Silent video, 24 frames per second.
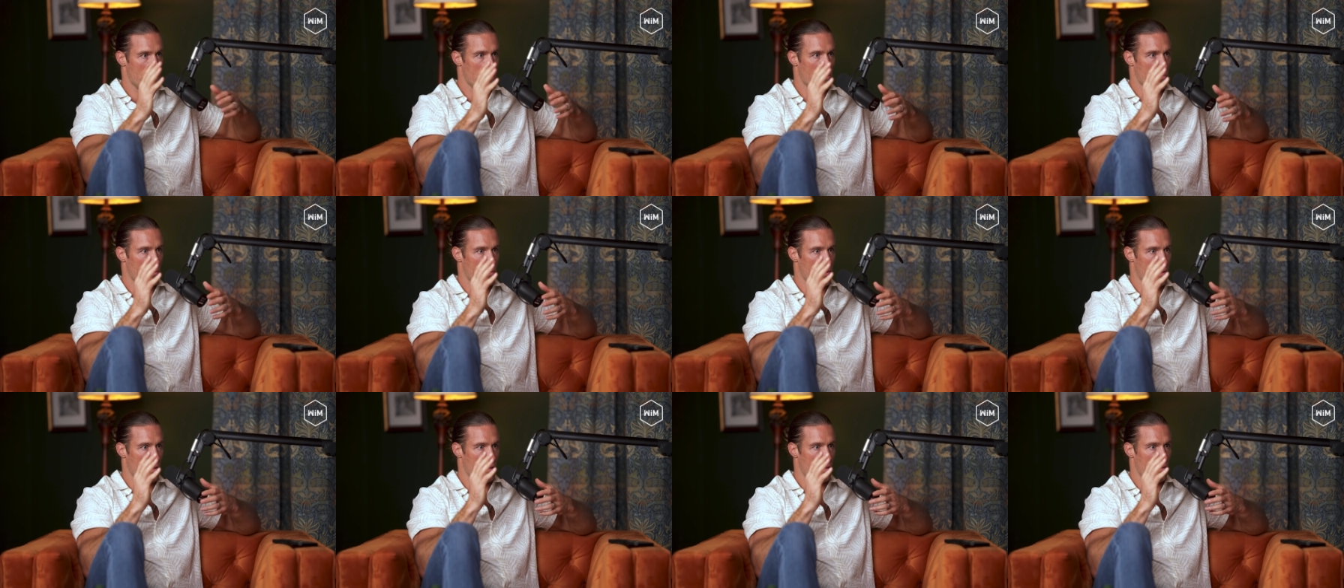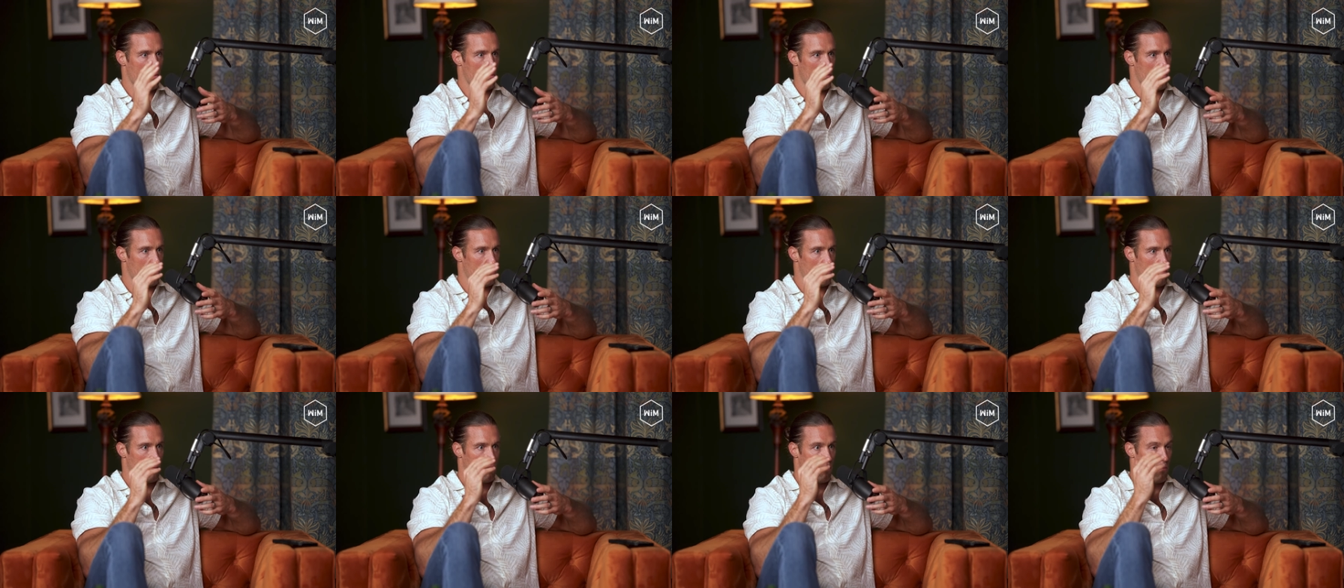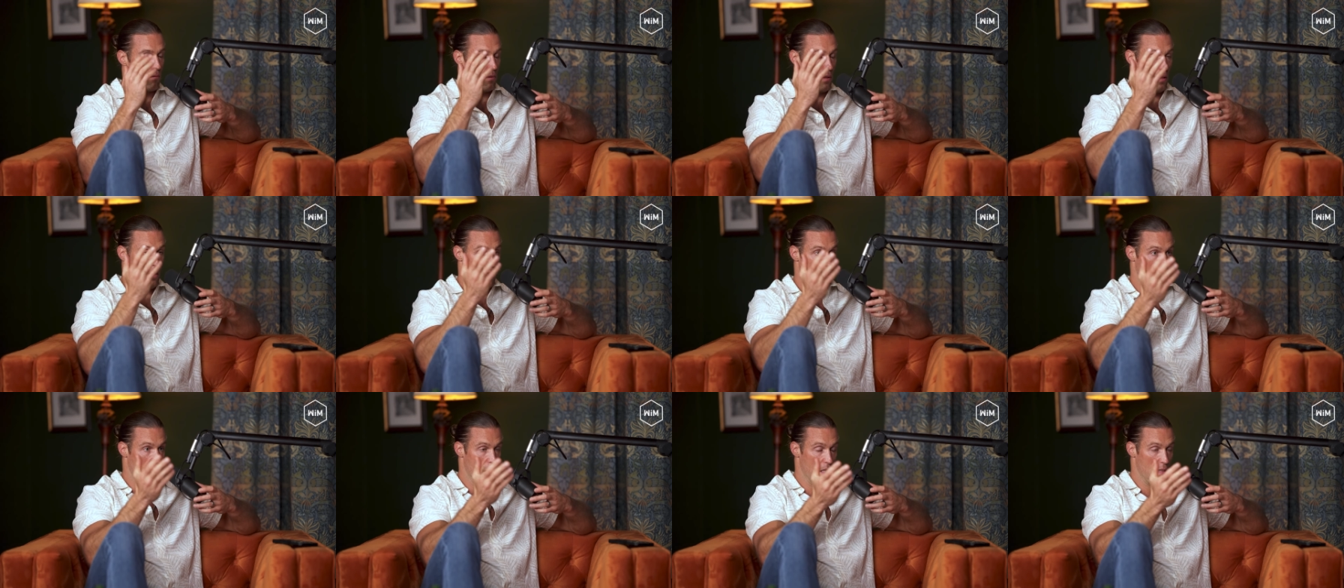between
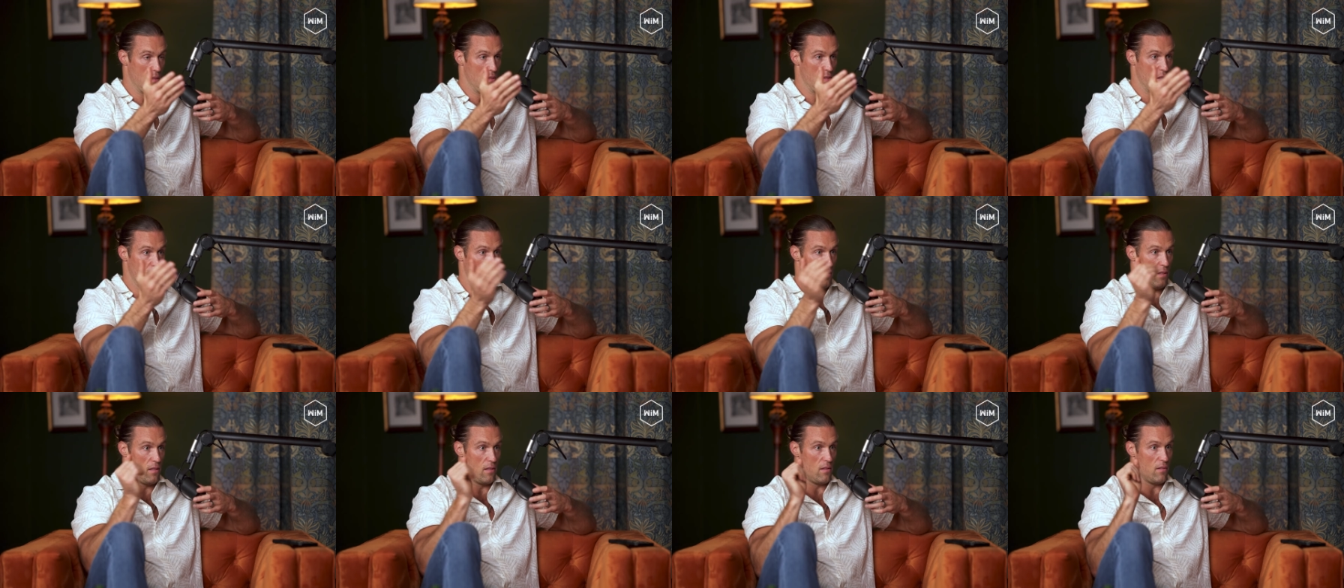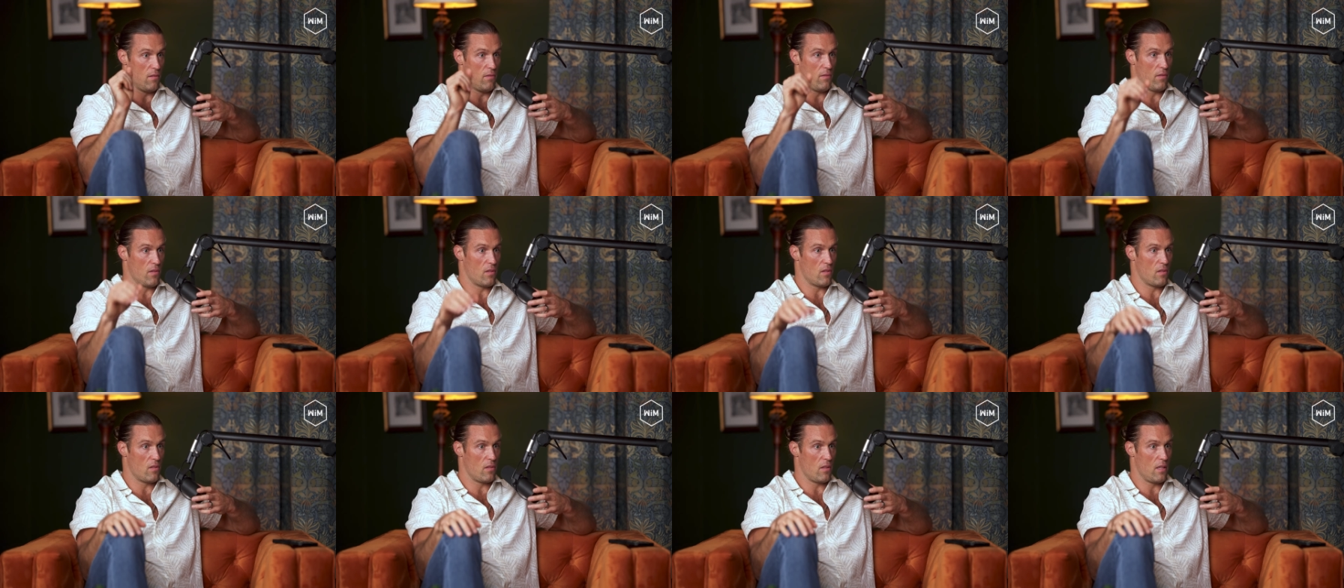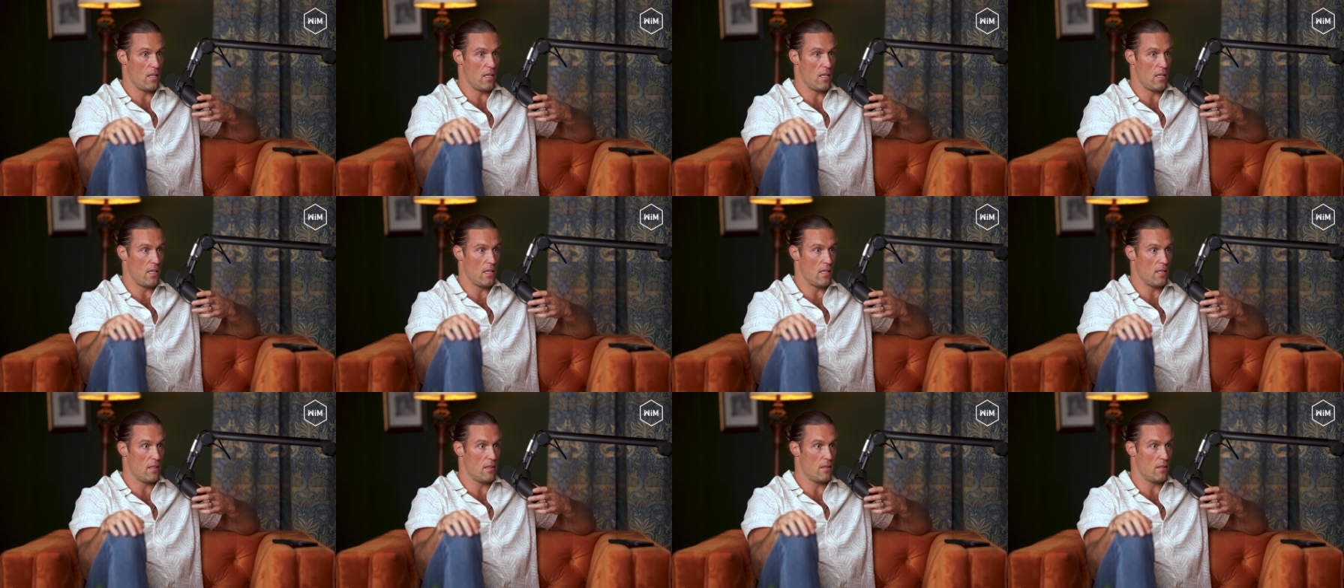incentives
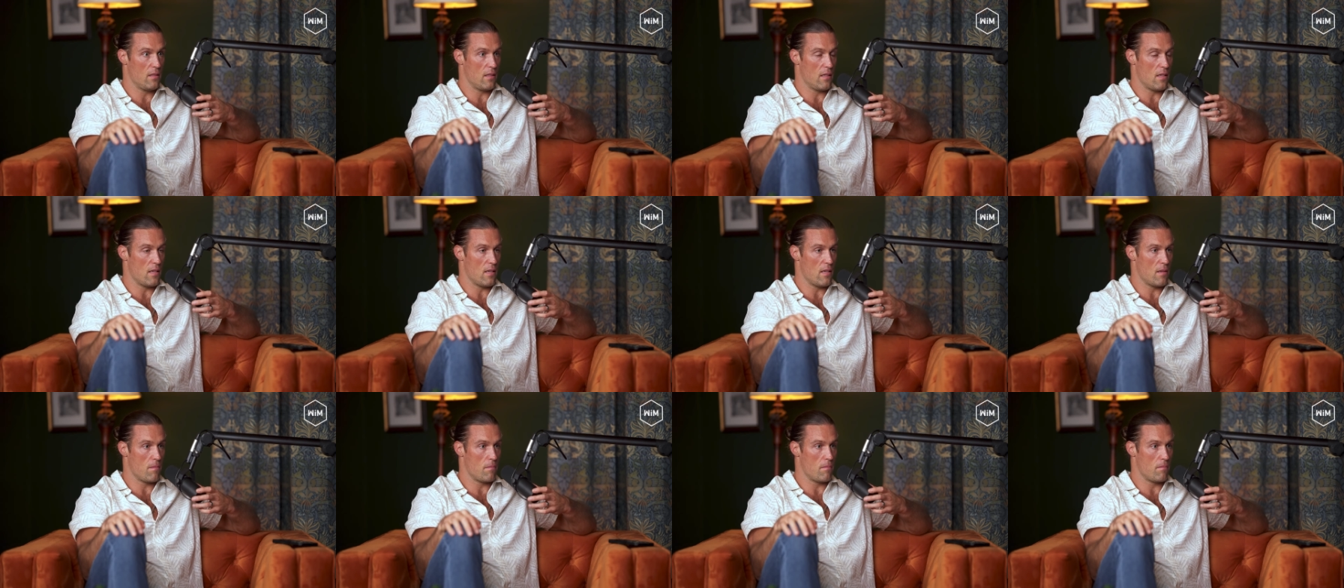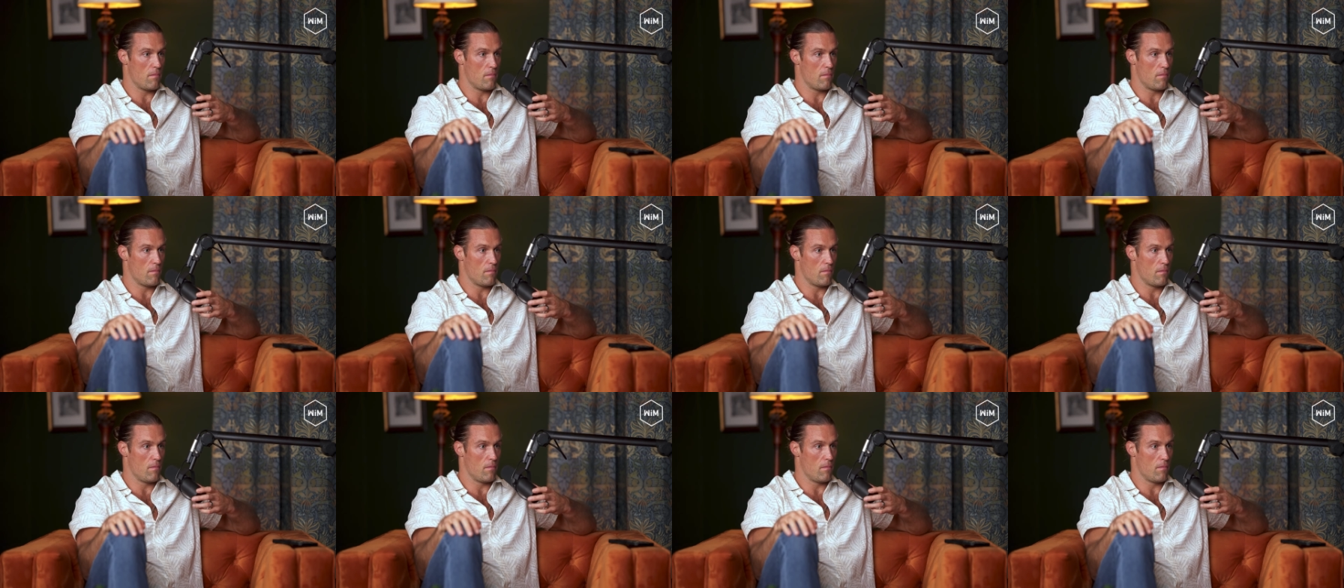and um,